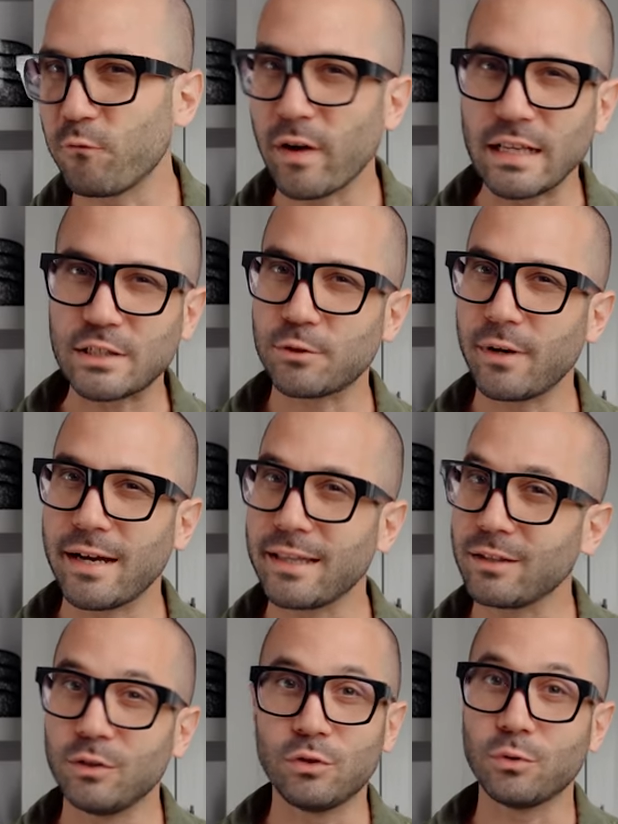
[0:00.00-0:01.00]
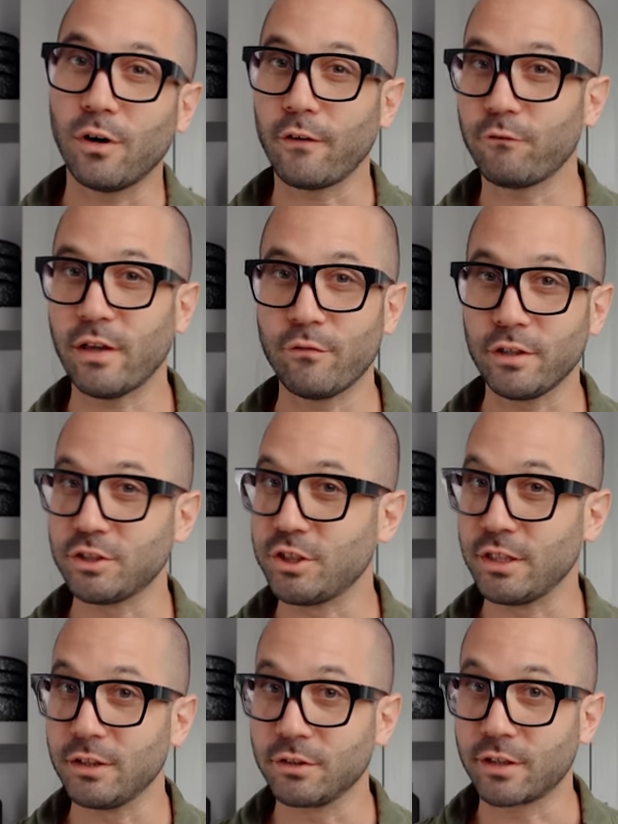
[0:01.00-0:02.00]
fine strain it into our favorite
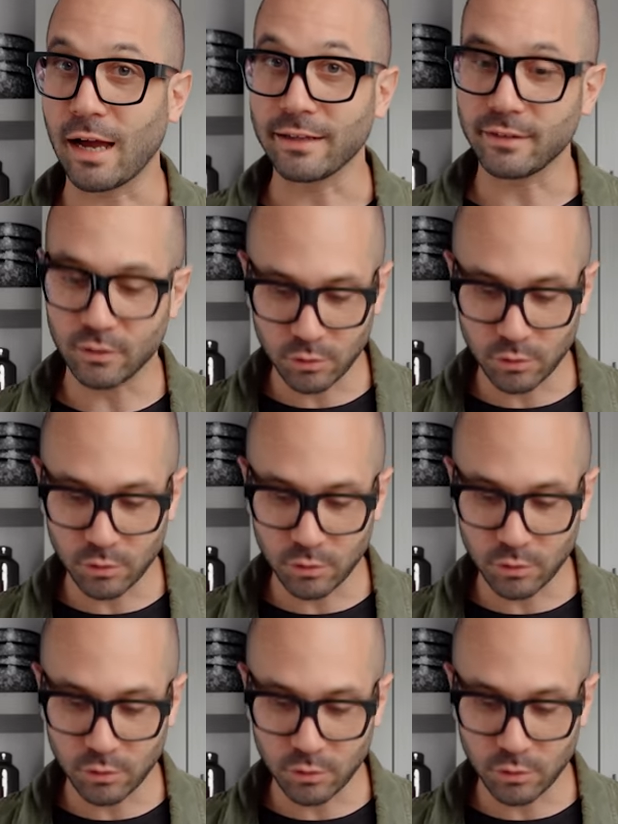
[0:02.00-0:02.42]
chilled cocktail